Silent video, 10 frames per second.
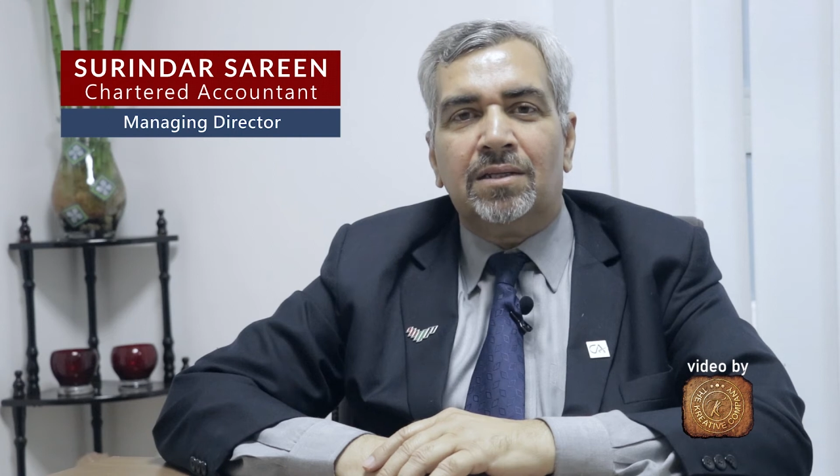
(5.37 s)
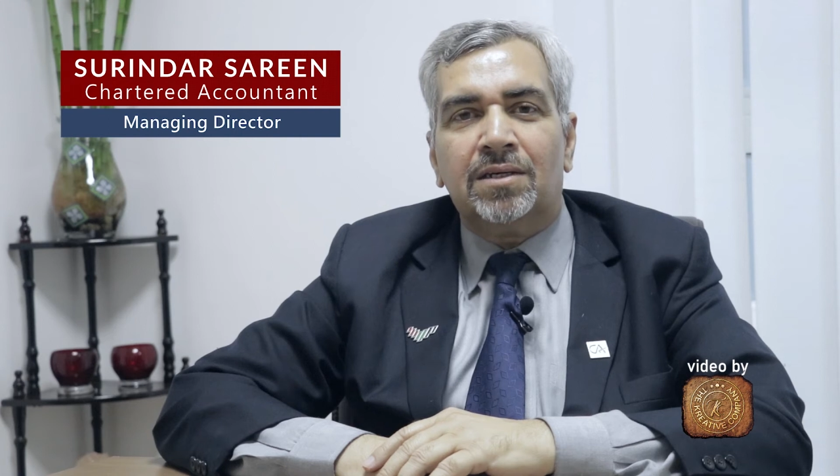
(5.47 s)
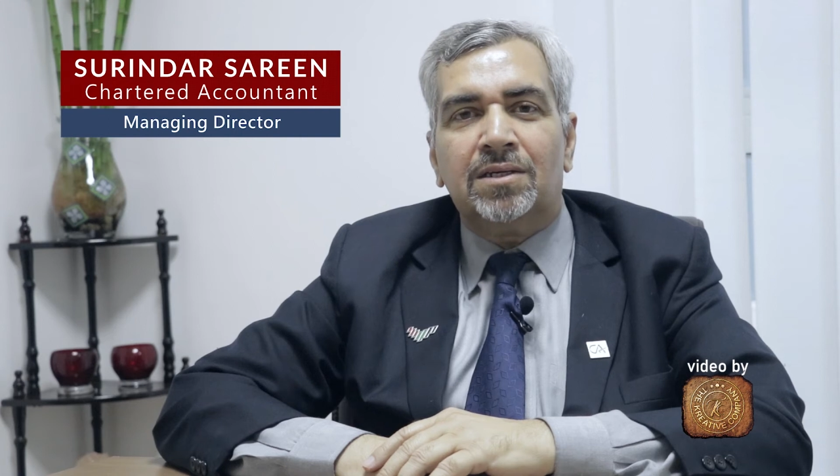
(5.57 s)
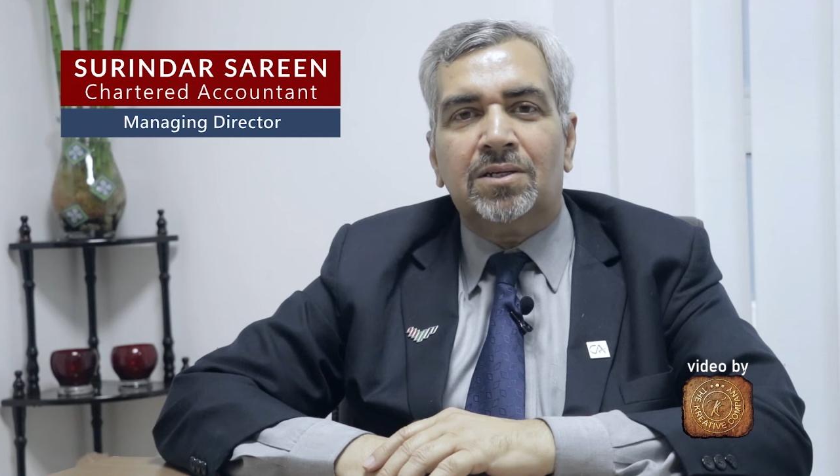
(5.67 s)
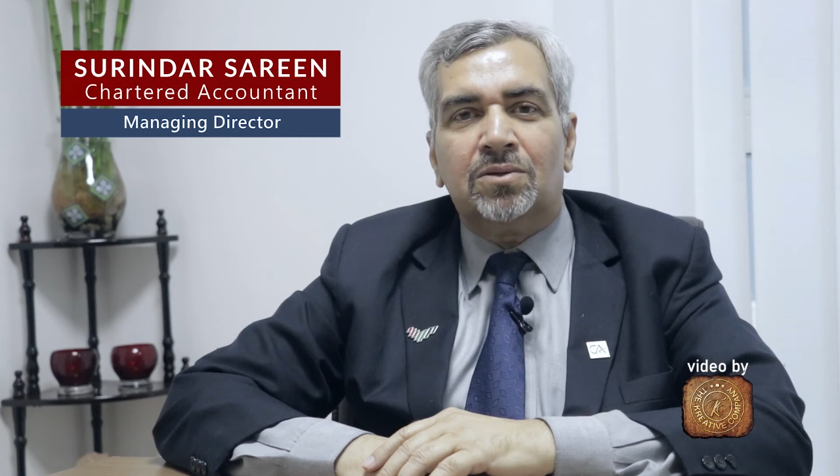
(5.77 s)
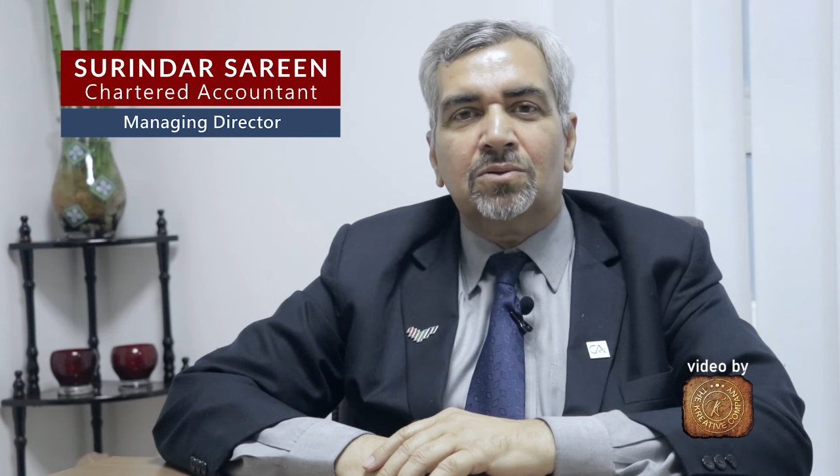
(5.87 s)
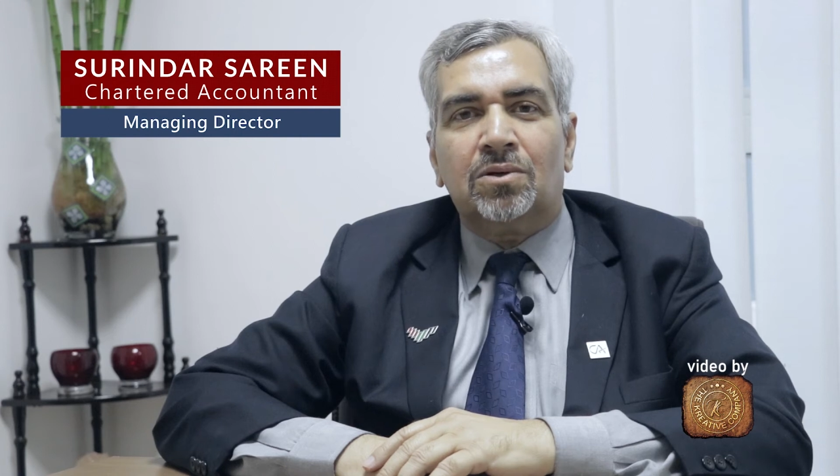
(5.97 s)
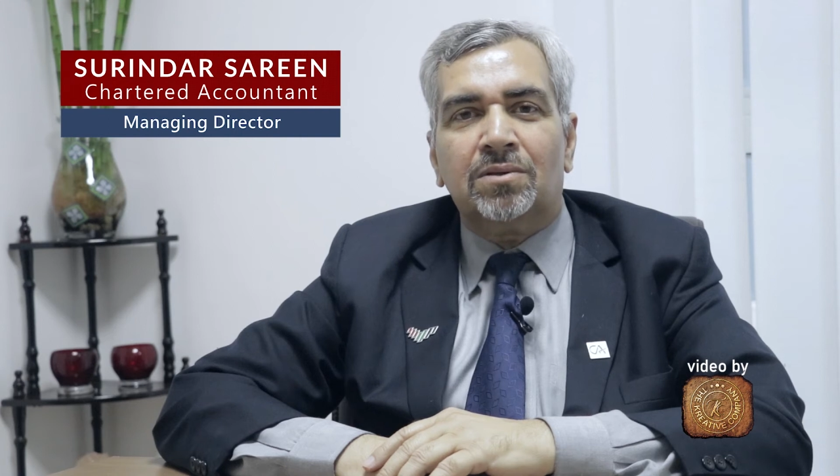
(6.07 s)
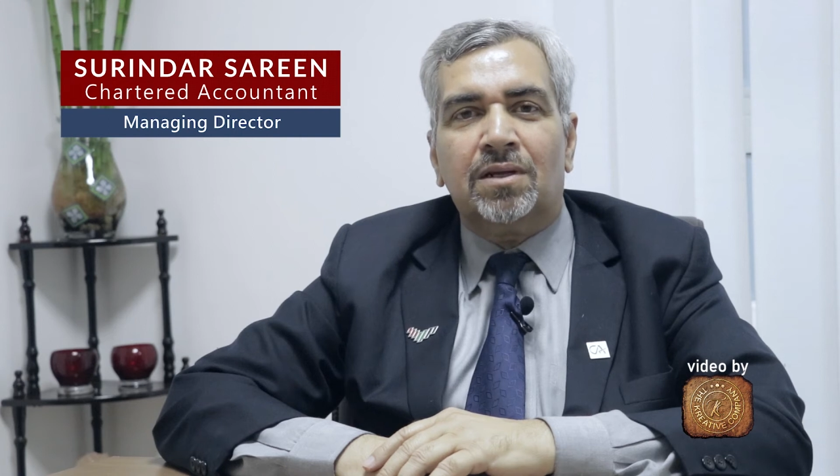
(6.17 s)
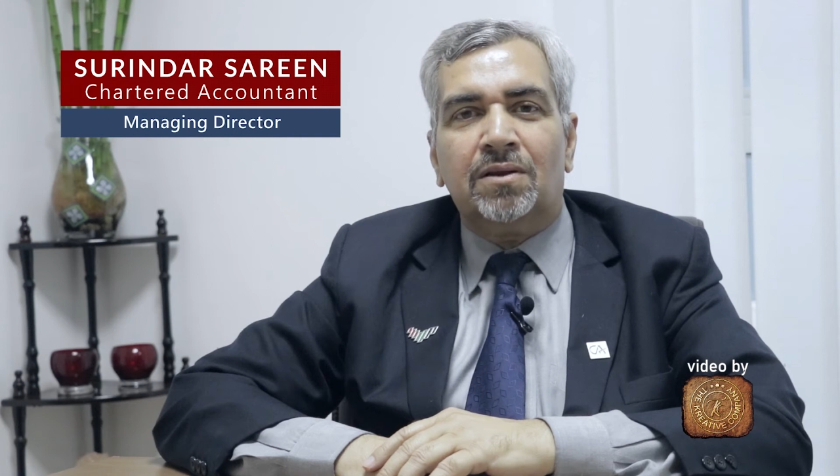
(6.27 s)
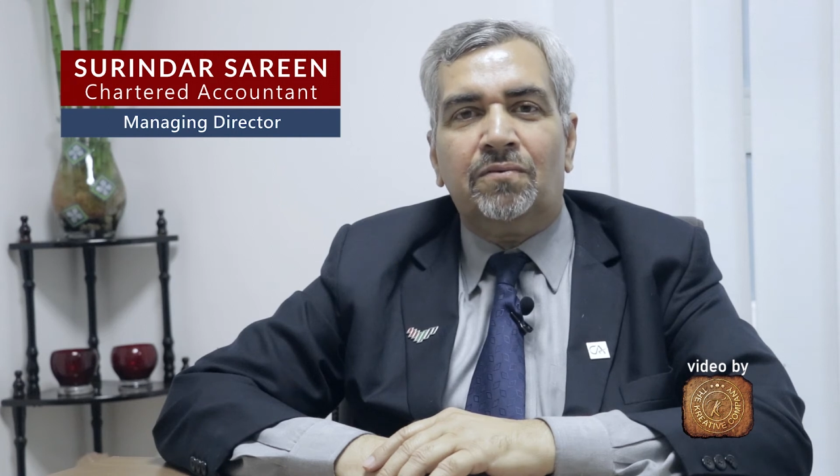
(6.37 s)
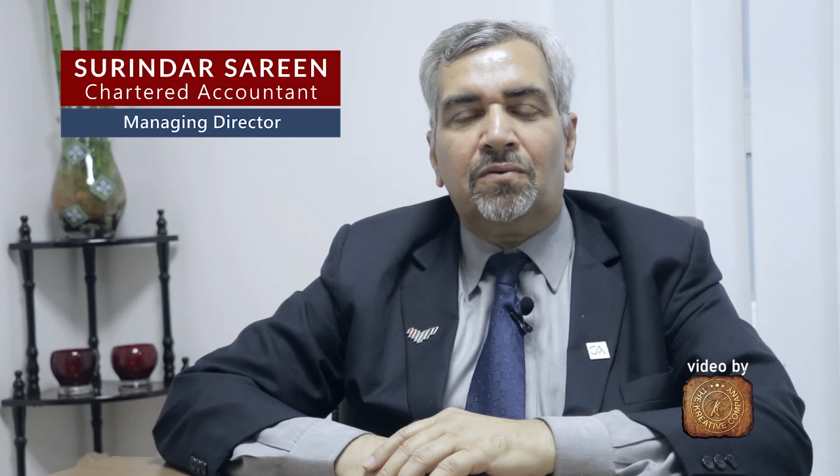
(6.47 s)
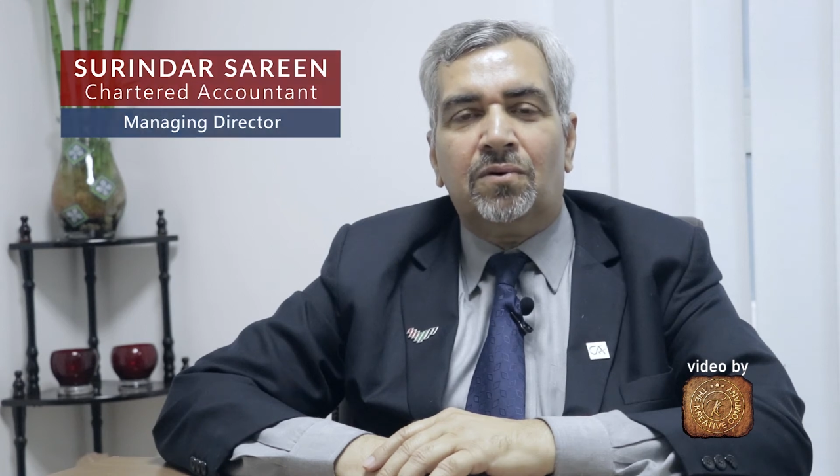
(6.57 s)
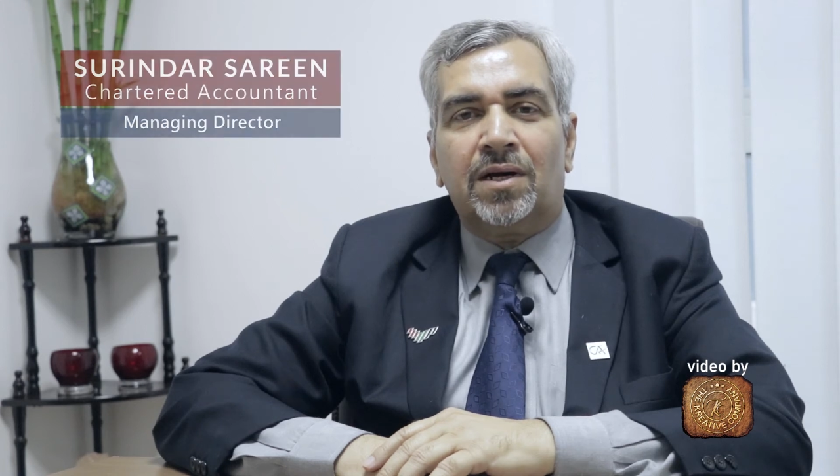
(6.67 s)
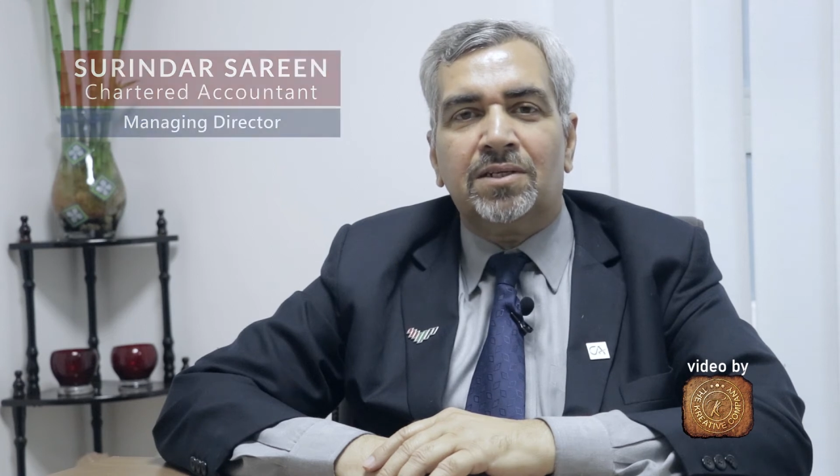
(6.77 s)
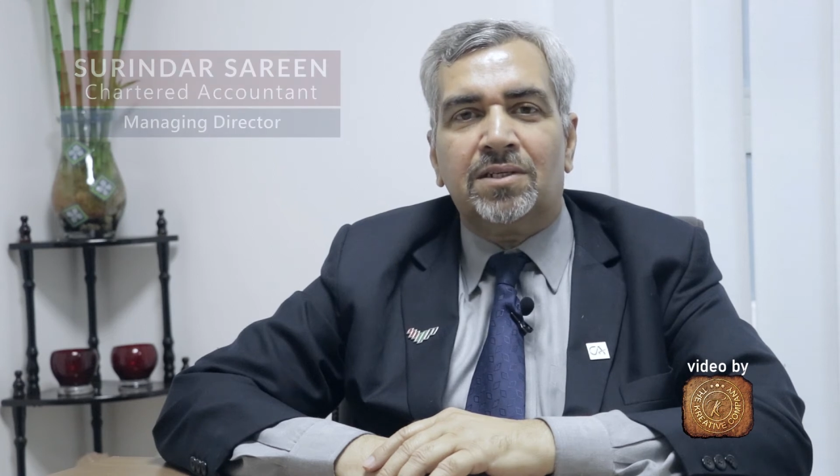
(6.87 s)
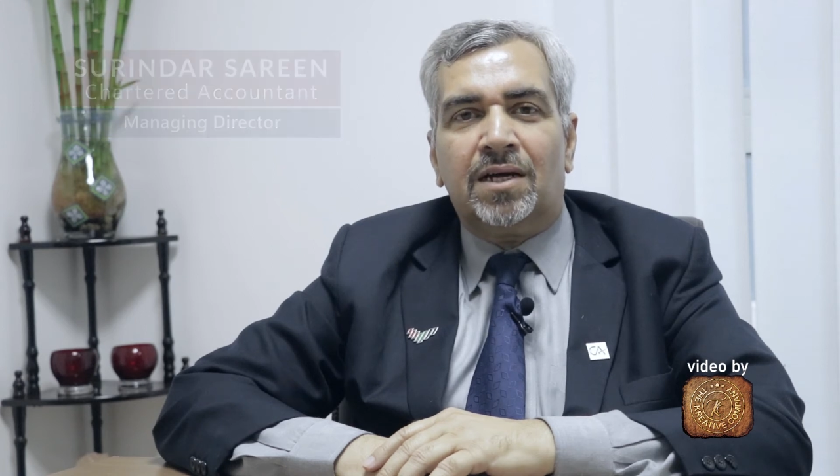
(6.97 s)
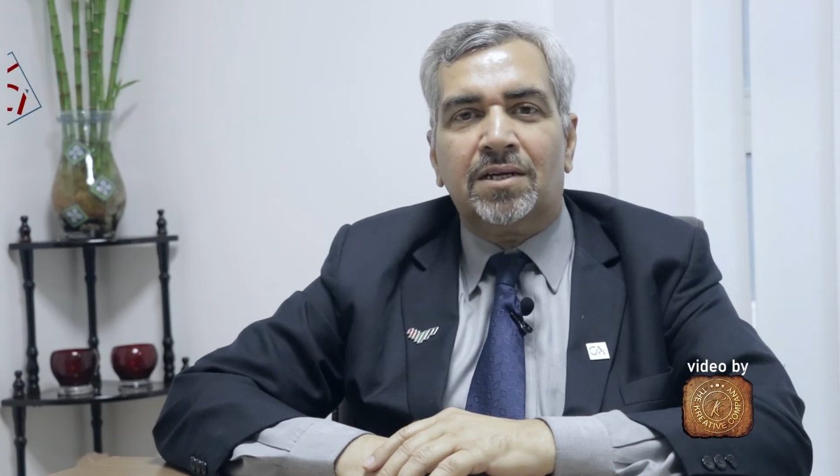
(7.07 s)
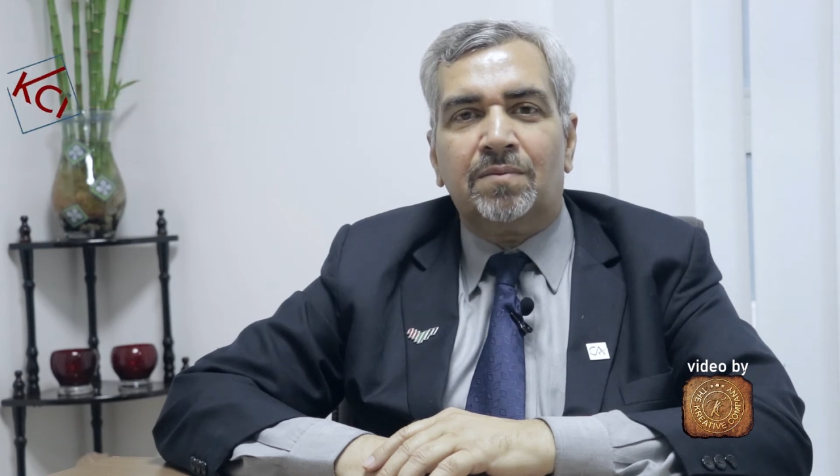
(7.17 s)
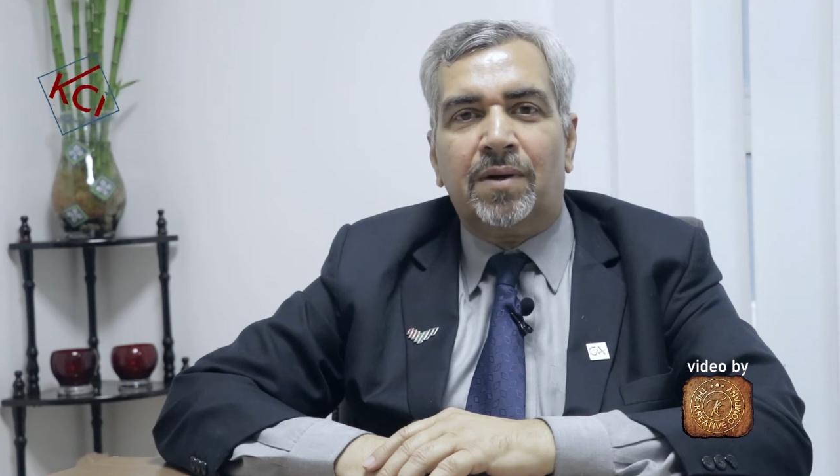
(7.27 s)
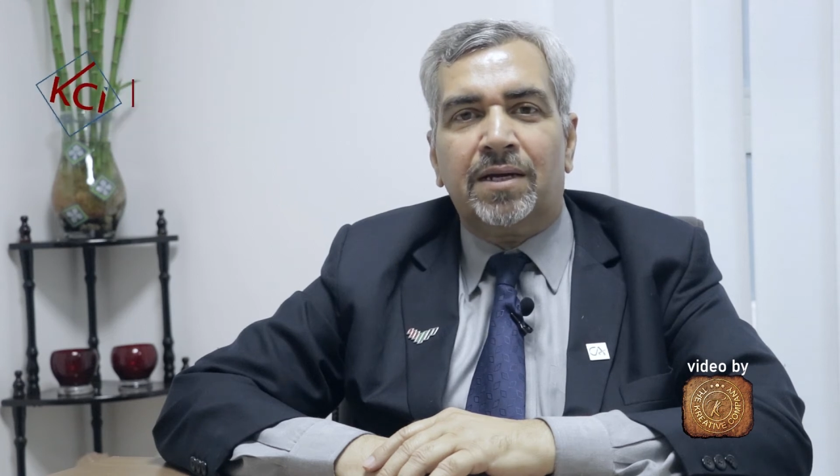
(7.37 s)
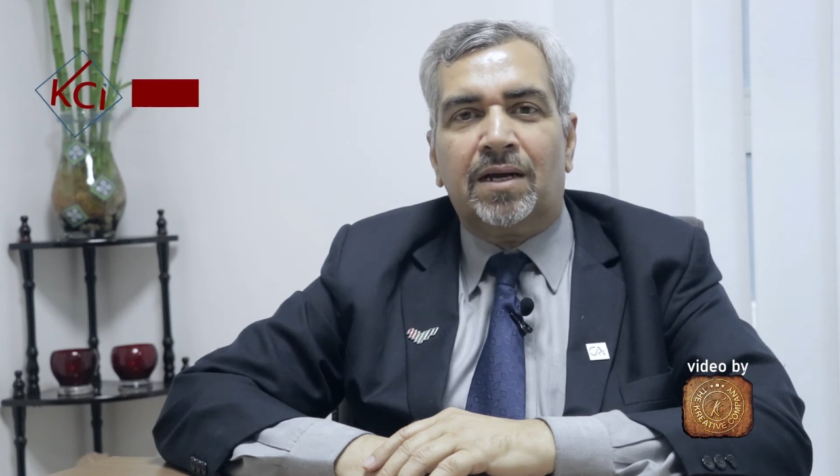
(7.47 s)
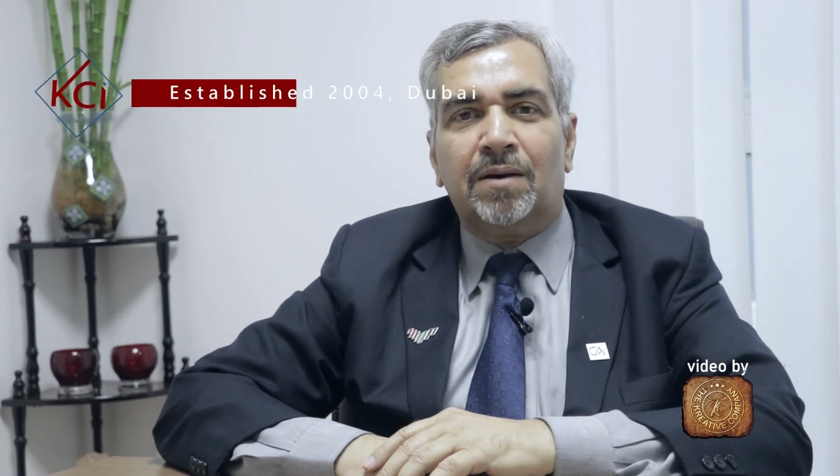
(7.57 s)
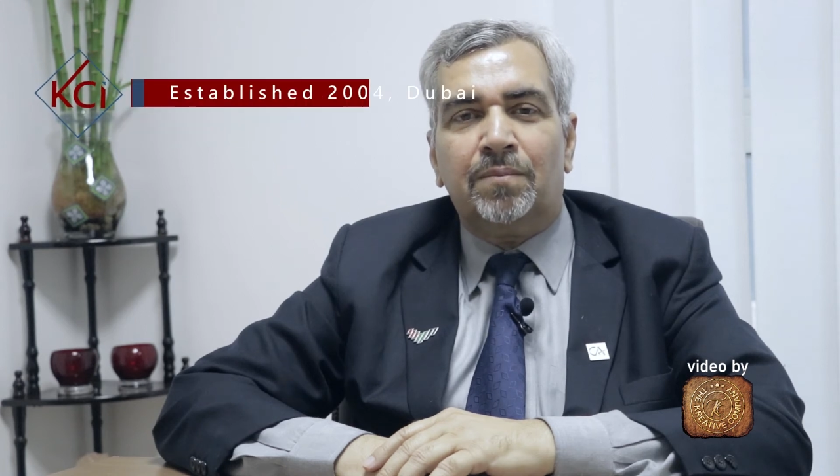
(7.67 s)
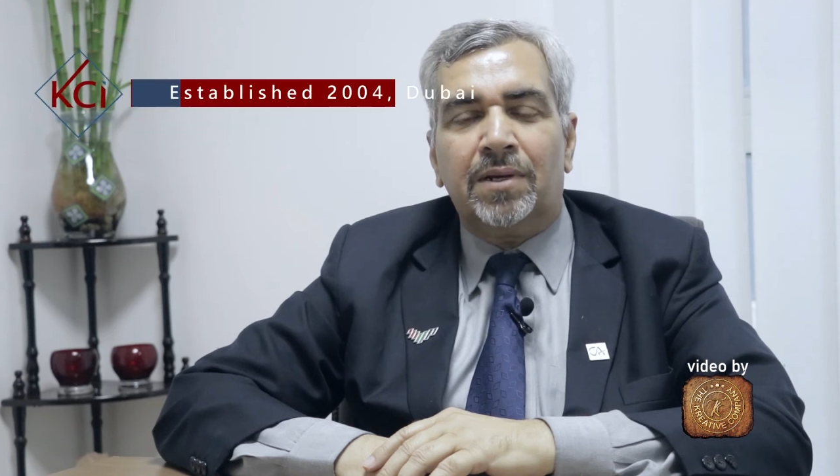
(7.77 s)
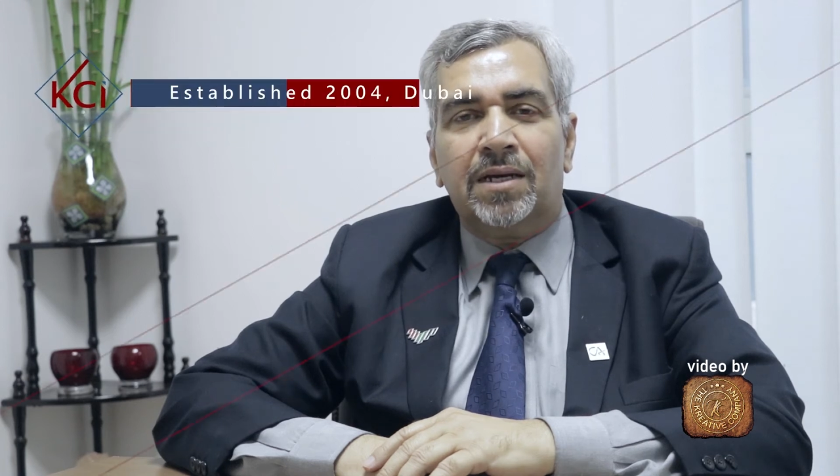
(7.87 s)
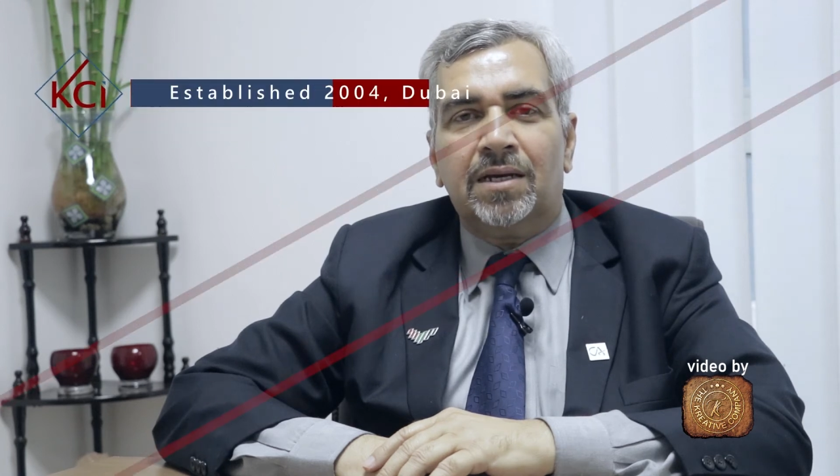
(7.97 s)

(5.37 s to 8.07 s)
In the year 2004, I started my company